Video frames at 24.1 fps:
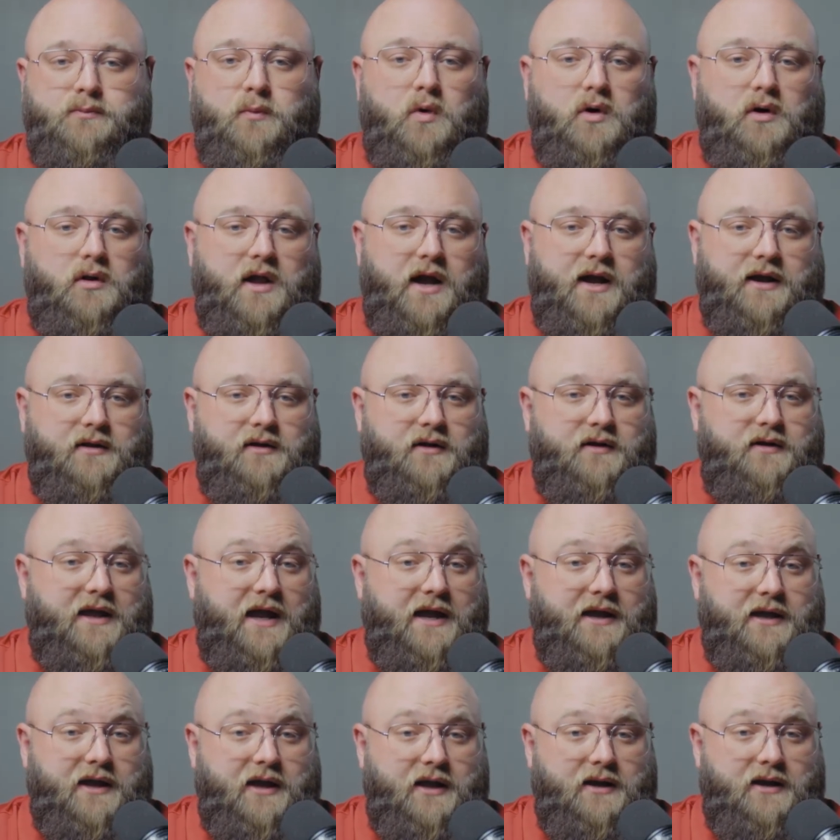more likely
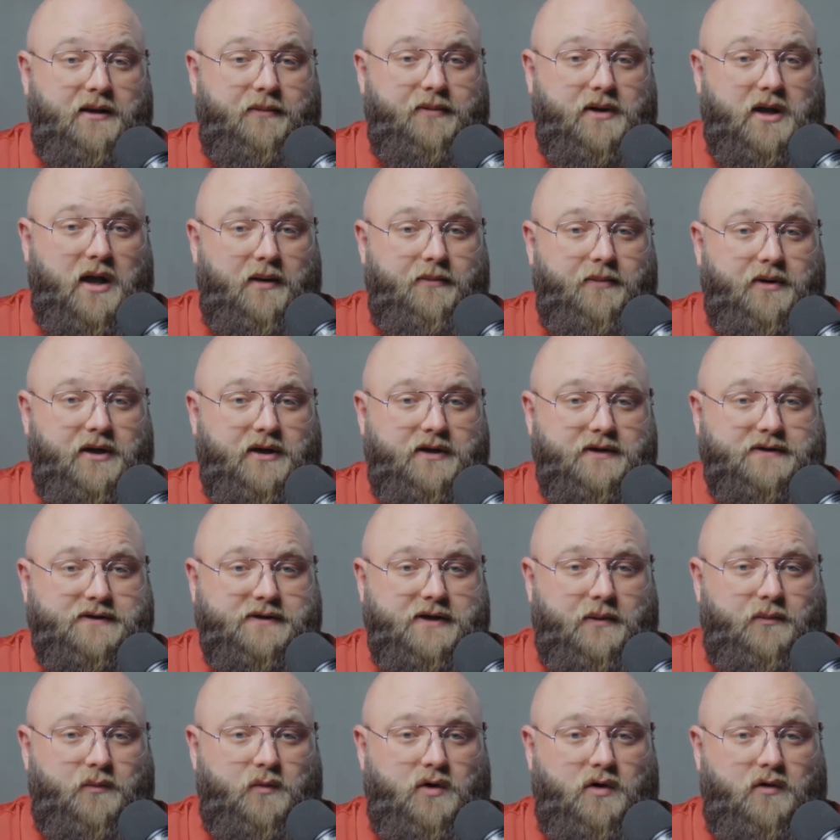that you end up coming in
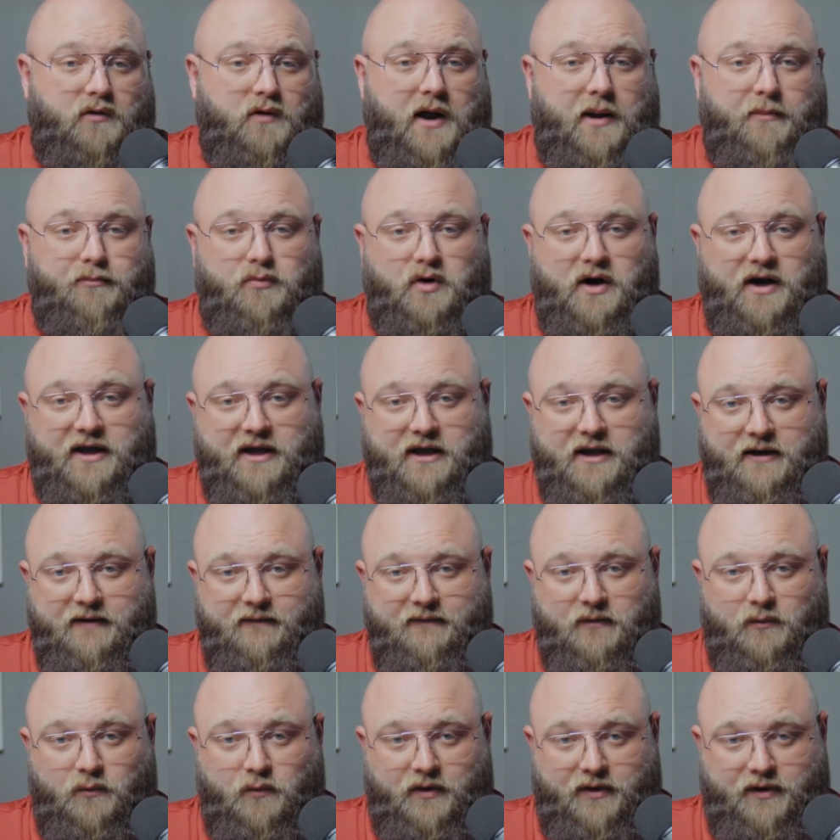somewhere around break
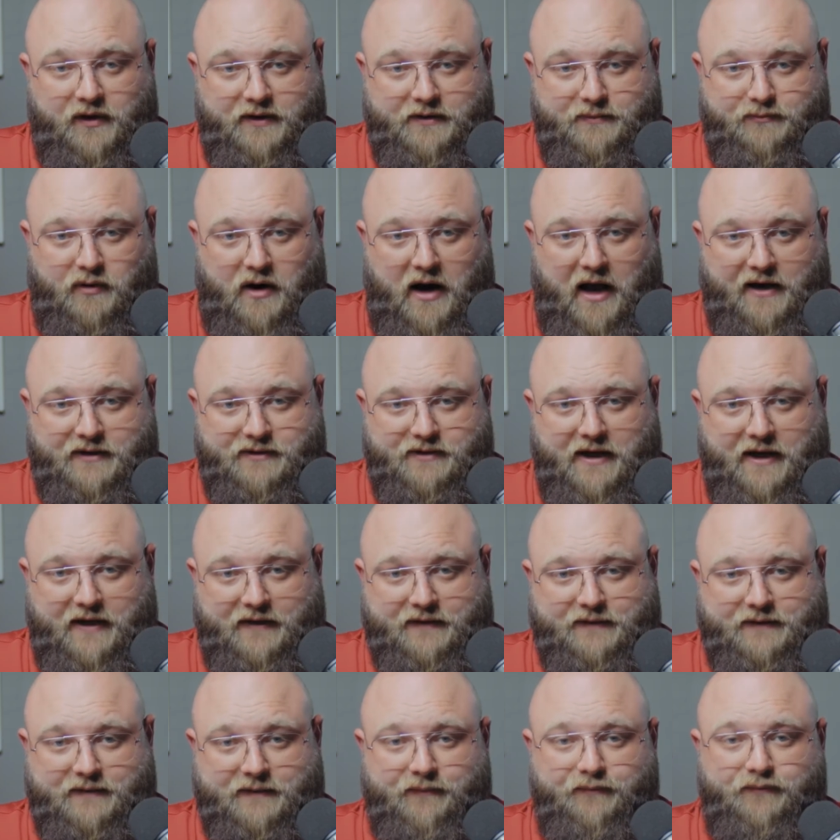even with these
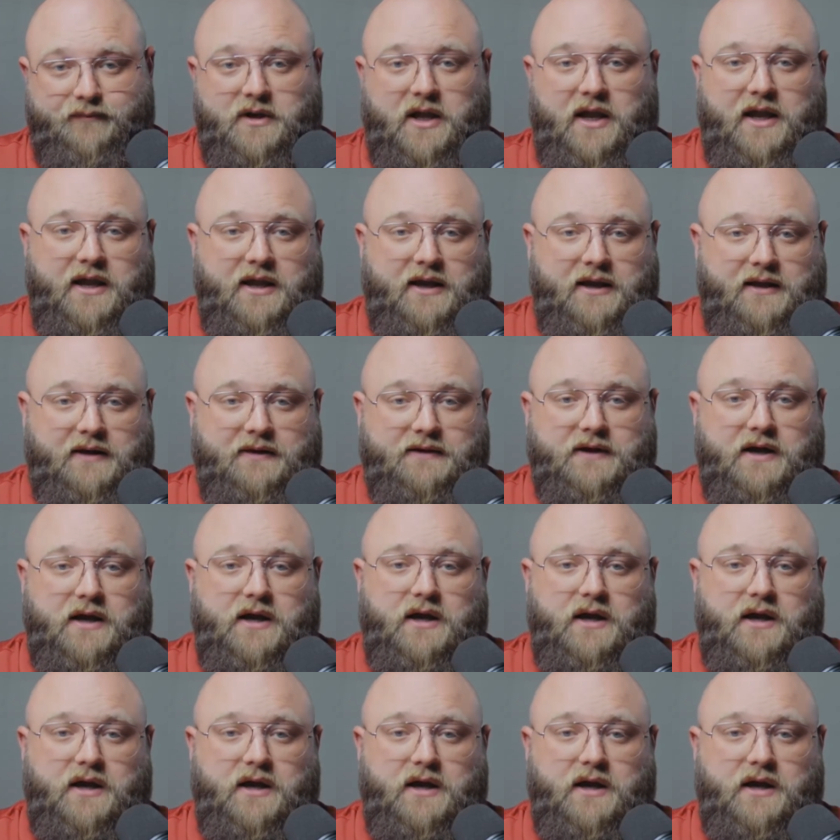projects. And